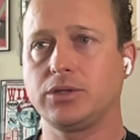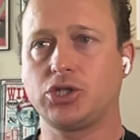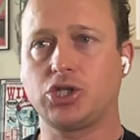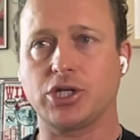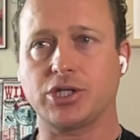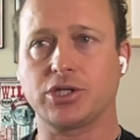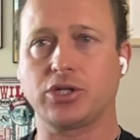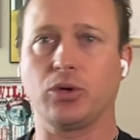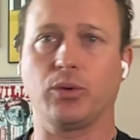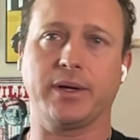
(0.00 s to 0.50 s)

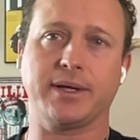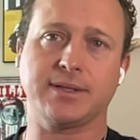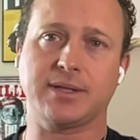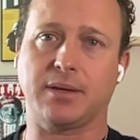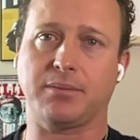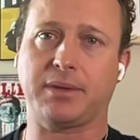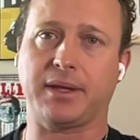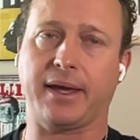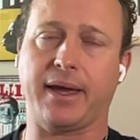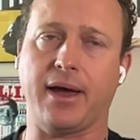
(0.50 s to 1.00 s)
Just doing
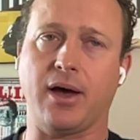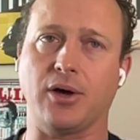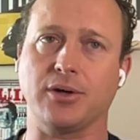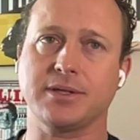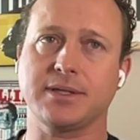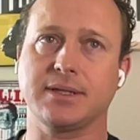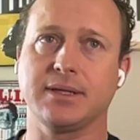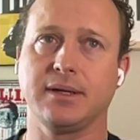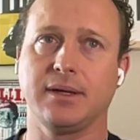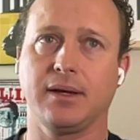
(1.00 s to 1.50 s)
something
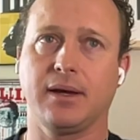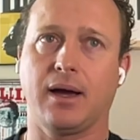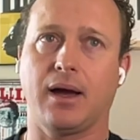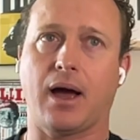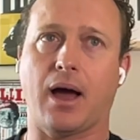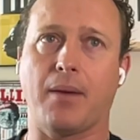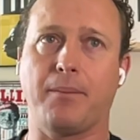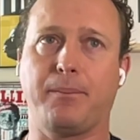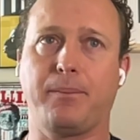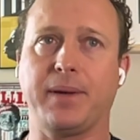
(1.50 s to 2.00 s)
else
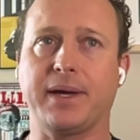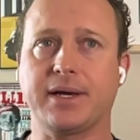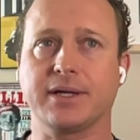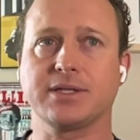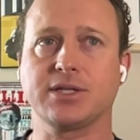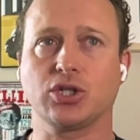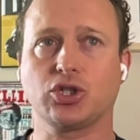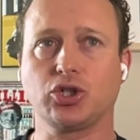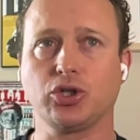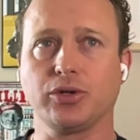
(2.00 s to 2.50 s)

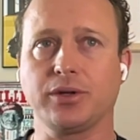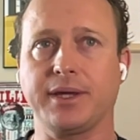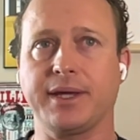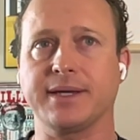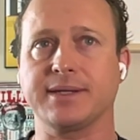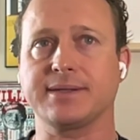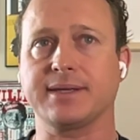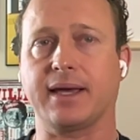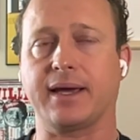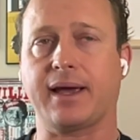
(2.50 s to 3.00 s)
because the truth
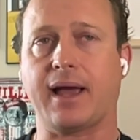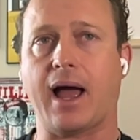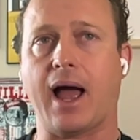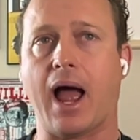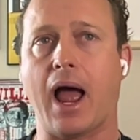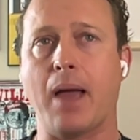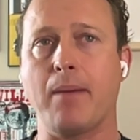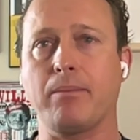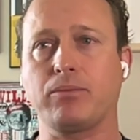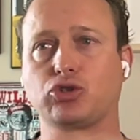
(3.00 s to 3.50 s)
is like
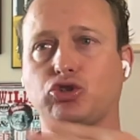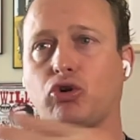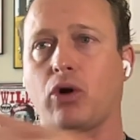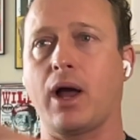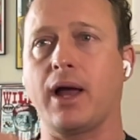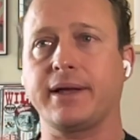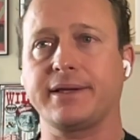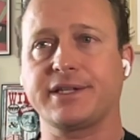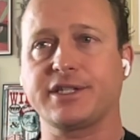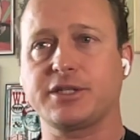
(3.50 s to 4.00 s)
I'm
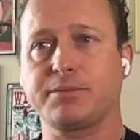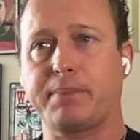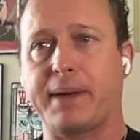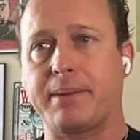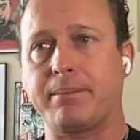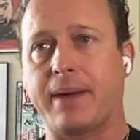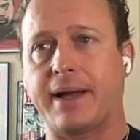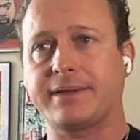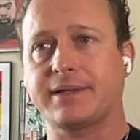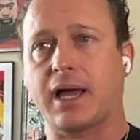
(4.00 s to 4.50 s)
trying to
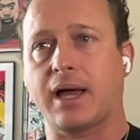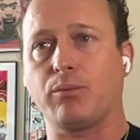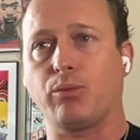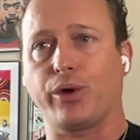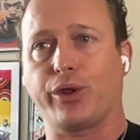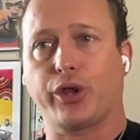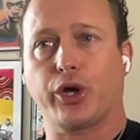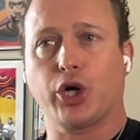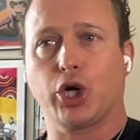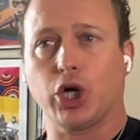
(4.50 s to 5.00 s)
spend my time
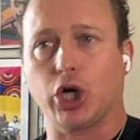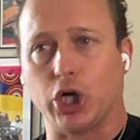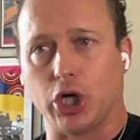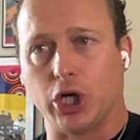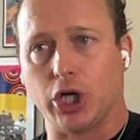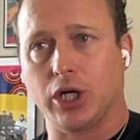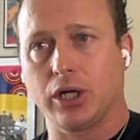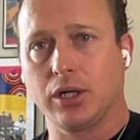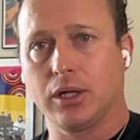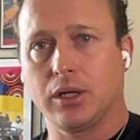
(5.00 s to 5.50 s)
with
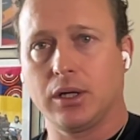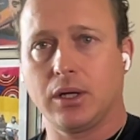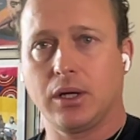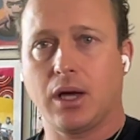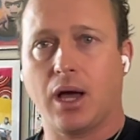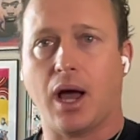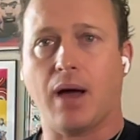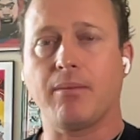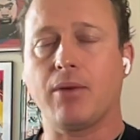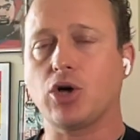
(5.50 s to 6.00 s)
her.
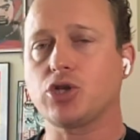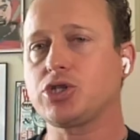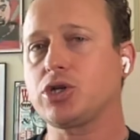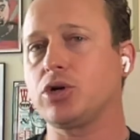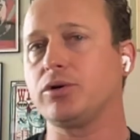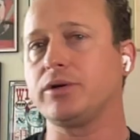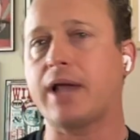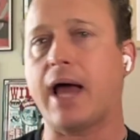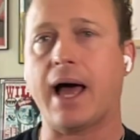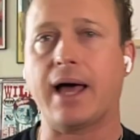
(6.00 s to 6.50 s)
I'm
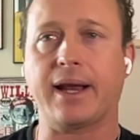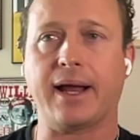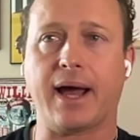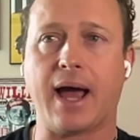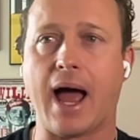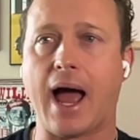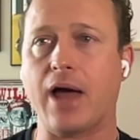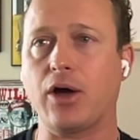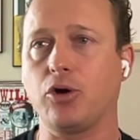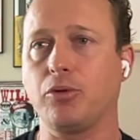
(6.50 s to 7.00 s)
also not a
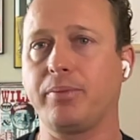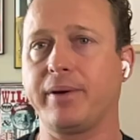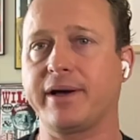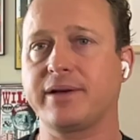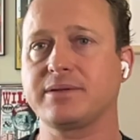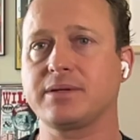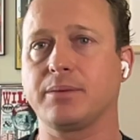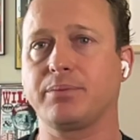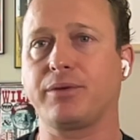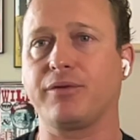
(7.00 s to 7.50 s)
guy who
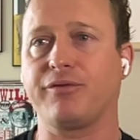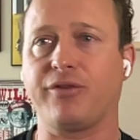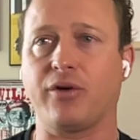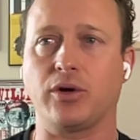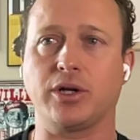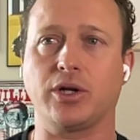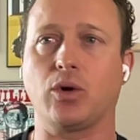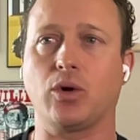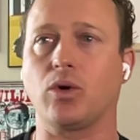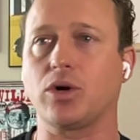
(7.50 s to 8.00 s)
picks up the
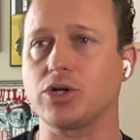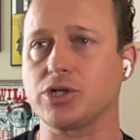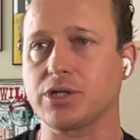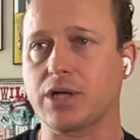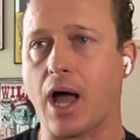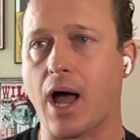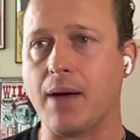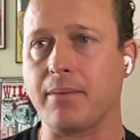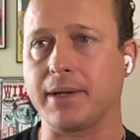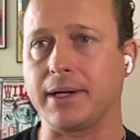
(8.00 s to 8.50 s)
phone and orders
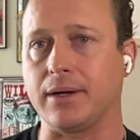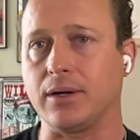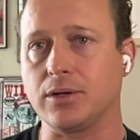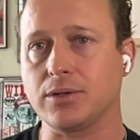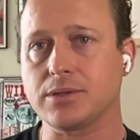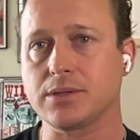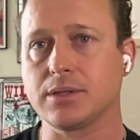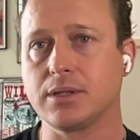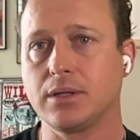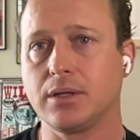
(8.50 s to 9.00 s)

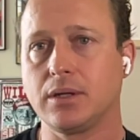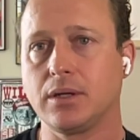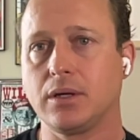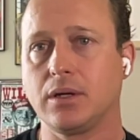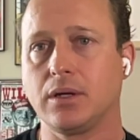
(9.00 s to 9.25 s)
Domino's.